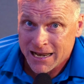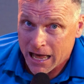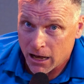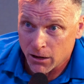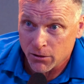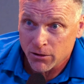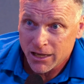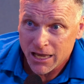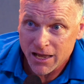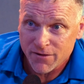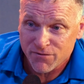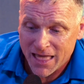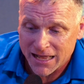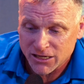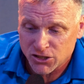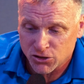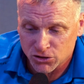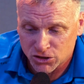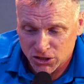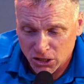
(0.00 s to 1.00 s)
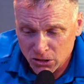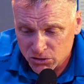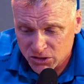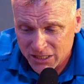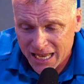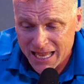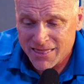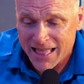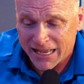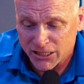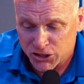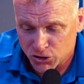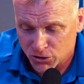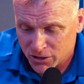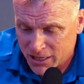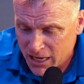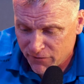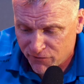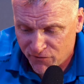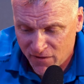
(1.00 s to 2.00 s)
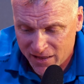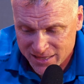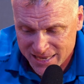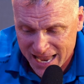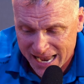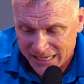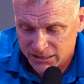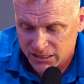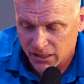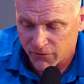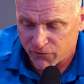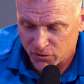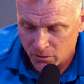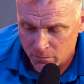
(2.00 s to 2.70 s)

Now, if that's your skill set, that's your gift, fantastic.